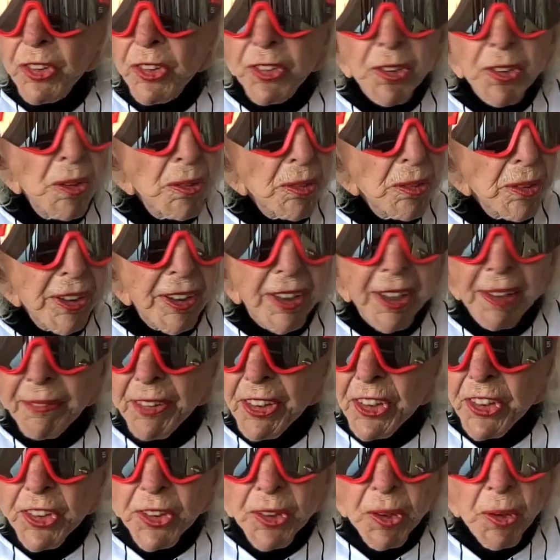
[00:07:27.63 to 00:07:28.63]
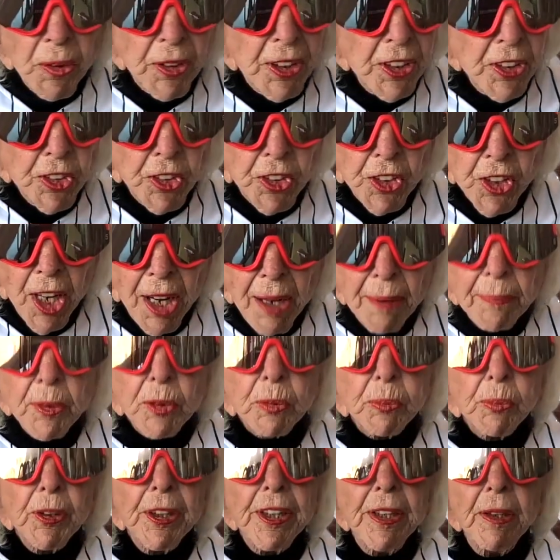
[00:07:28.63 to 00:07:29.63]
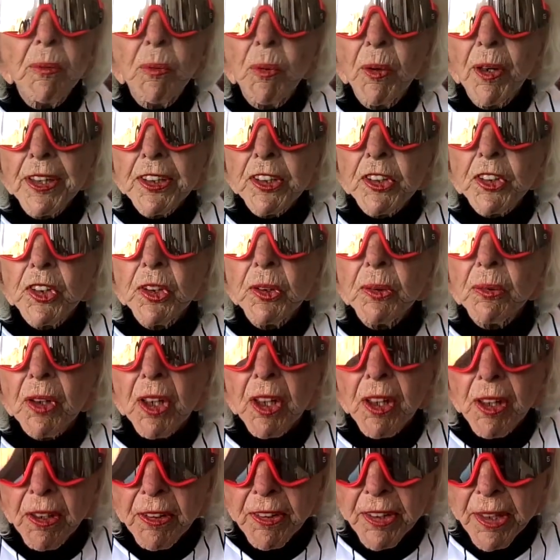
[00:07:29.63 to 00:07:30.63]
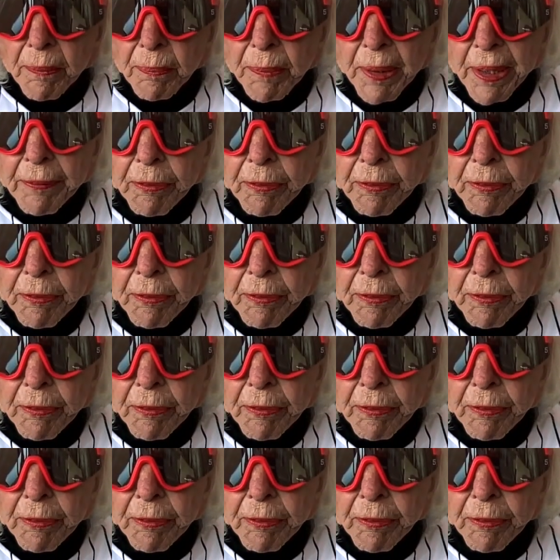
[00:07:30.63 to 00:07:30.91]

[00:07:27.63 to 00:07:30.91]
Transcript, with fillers: Don't give us token jobs. We want to earn them.